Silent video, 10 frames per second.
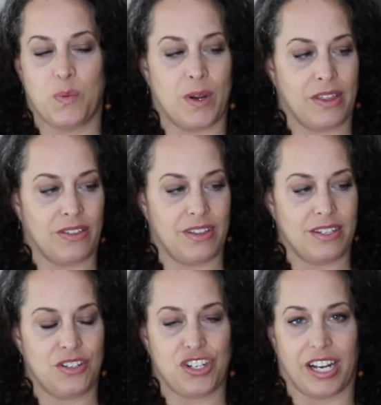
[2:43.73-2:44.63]
with
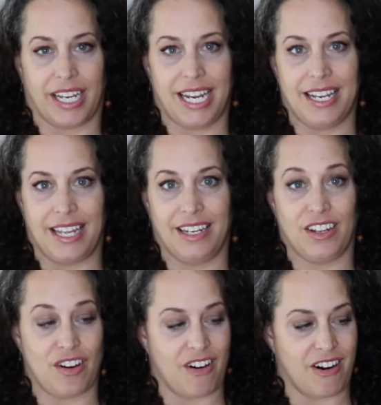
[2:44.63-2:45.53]
this chunky knit
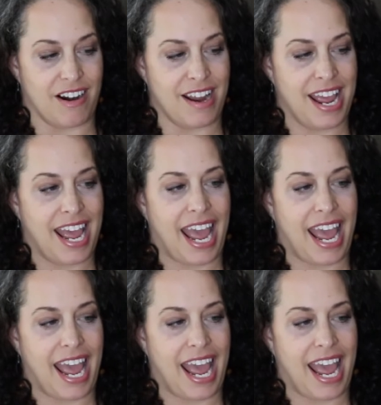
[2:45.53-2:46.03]
yarn,